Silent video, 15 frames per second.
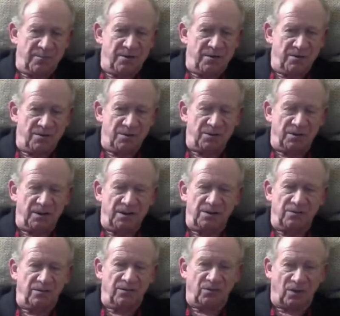
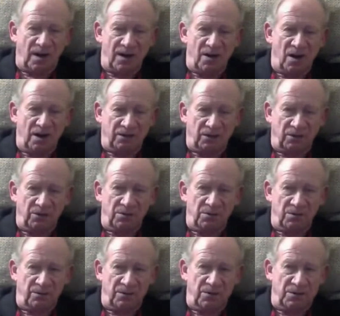usually try not to
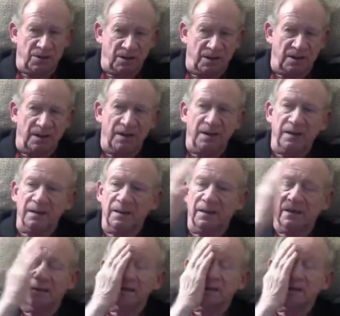lose her virginity,
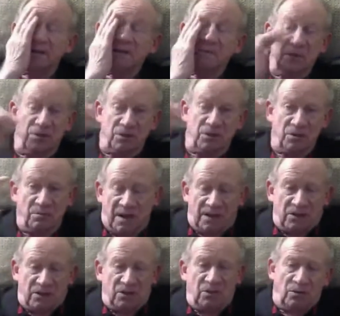but she'll
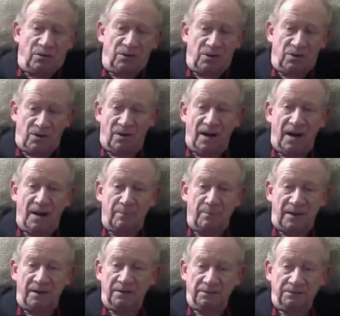make sure that you're
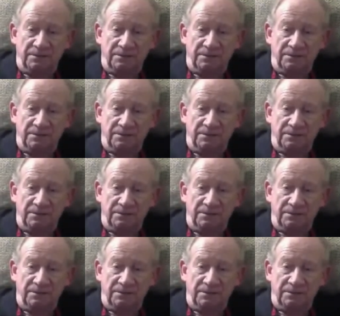happy.